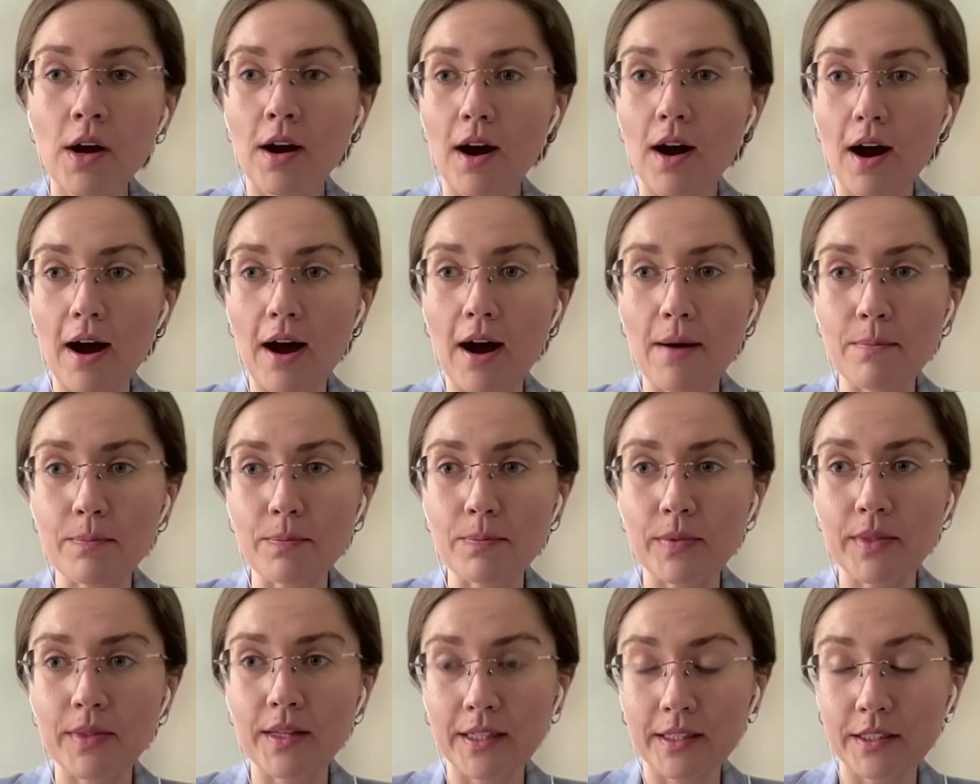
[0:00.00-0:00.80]

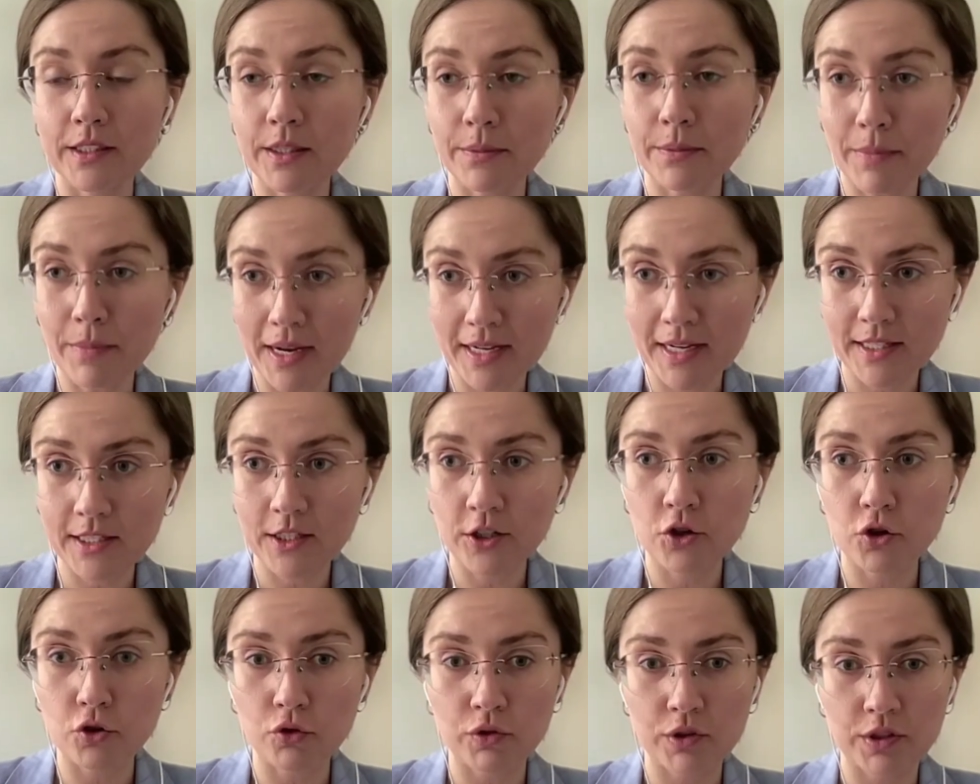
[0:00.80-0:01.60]
the
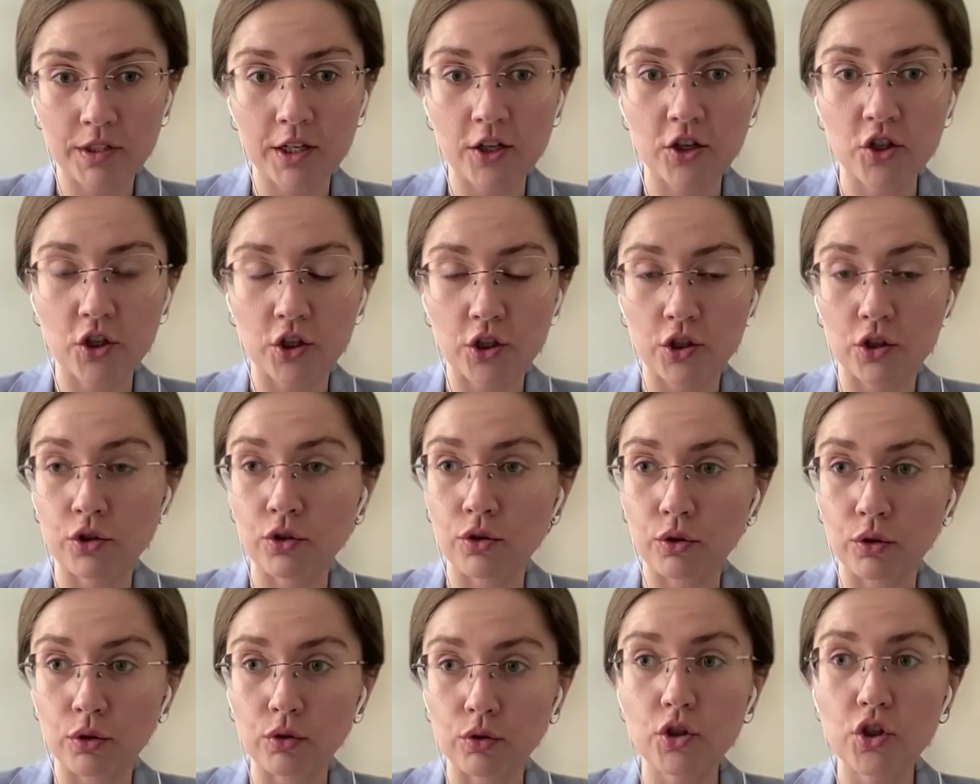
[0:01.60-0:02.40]
domestic jurisdictions
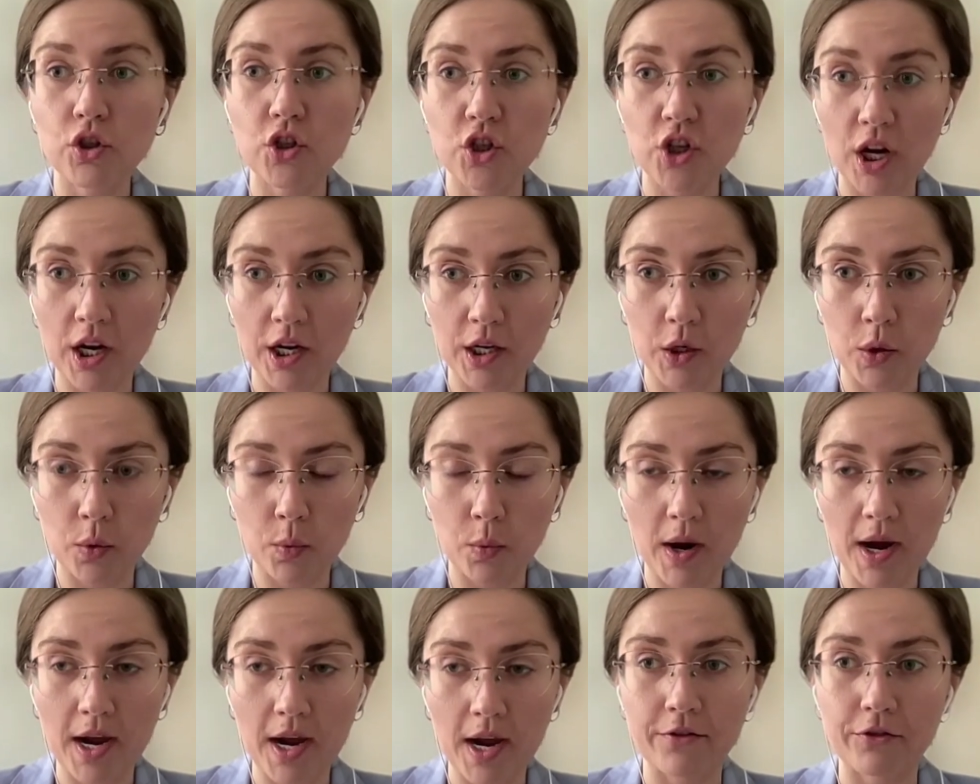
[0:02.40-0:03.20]
do not shy
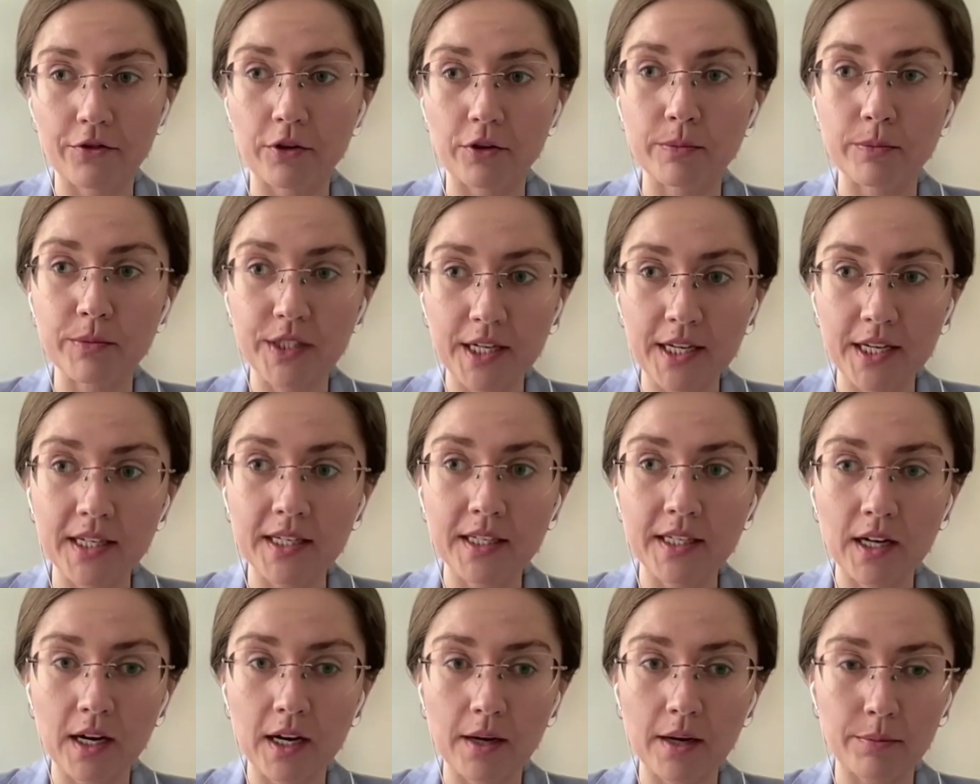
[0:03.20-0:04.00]
away from
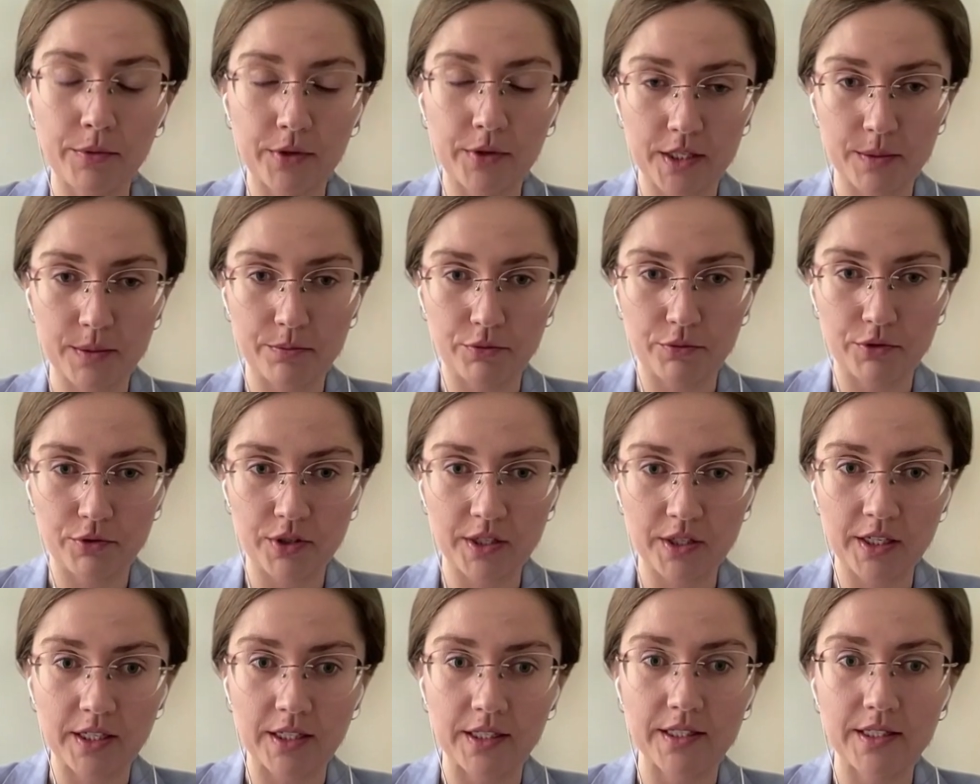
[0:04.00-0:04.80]
taking up these
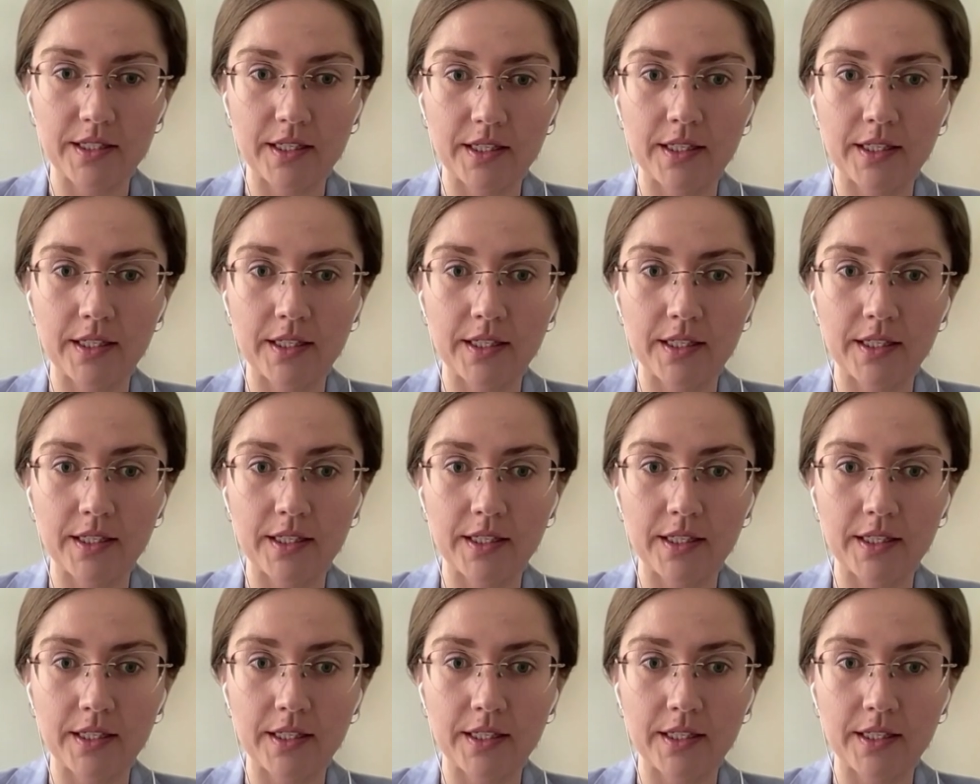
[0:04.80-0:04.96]
proceedings.